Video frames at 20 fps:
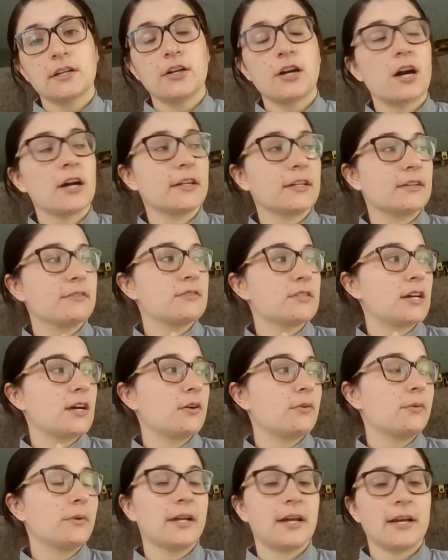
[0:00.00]
your heart gives
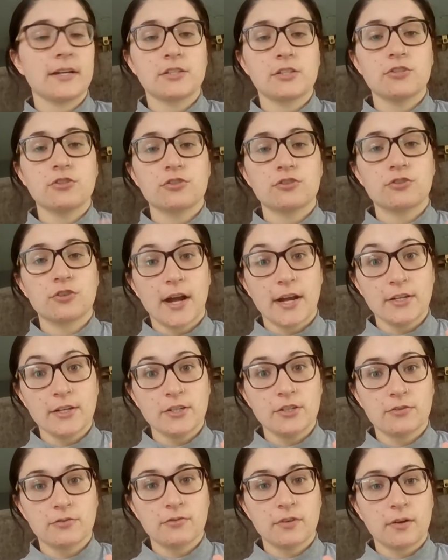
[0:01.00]
out when it has to
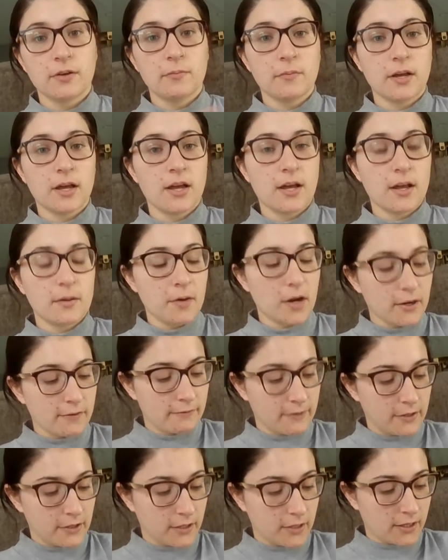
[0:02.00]
stretch from heart
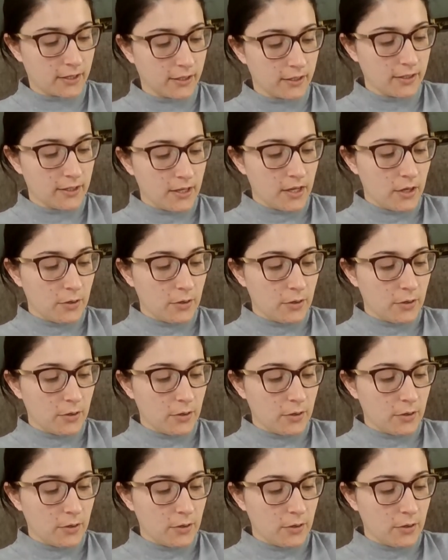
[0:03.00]
failure.